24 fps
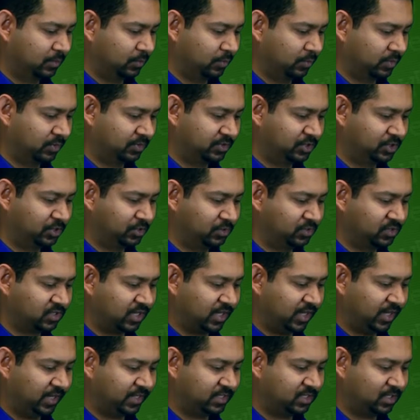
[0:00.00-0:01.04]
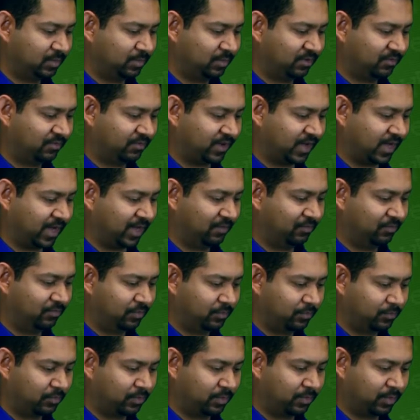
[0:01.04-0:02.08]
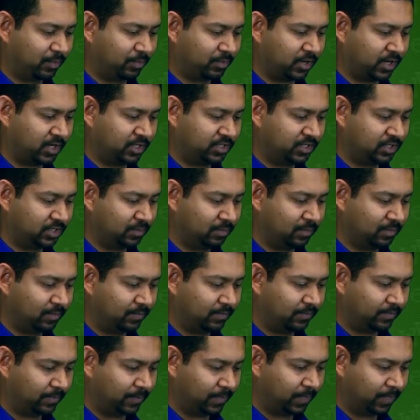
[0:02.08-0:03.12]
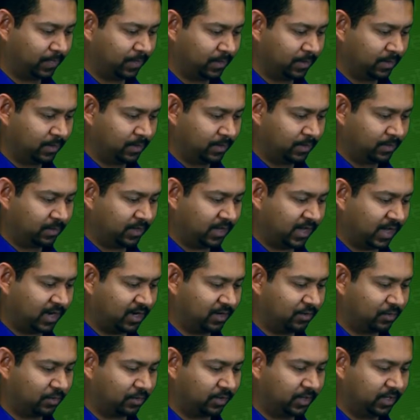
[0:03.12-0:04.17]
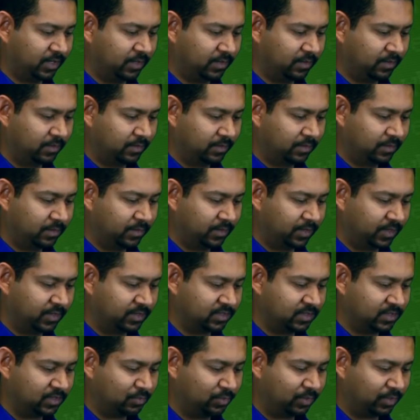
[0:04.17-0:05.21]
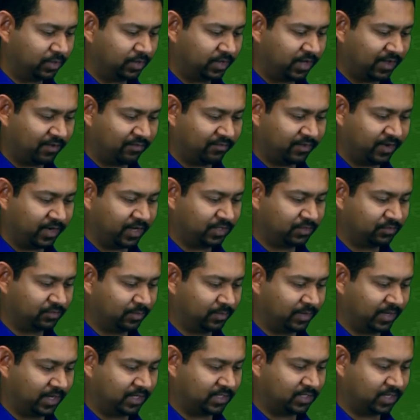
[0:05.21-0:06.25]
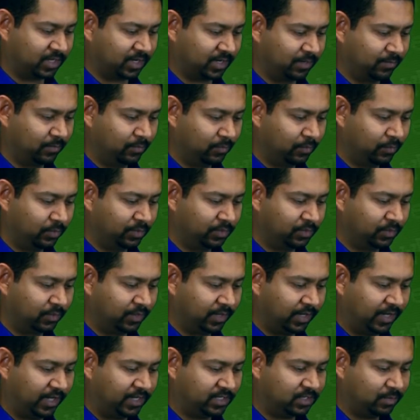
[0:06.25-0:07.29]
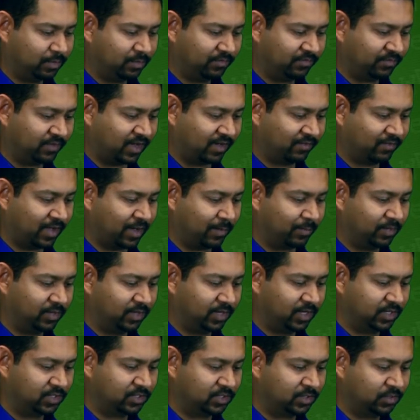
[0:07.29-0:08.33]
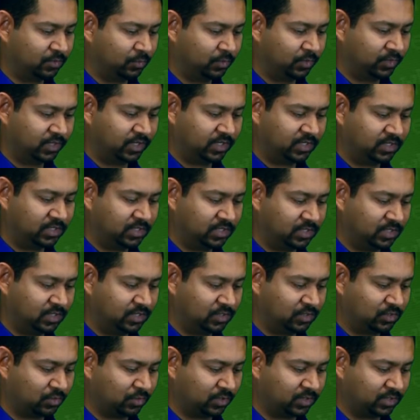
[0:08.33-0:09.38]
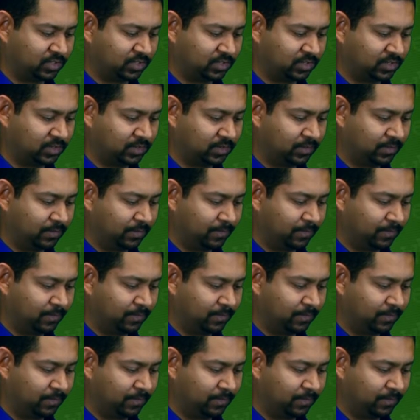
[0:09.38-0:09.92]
We'll choose HTML5 from the project category, and since we already have files from last time, we'll do HTML5 application with existing sources.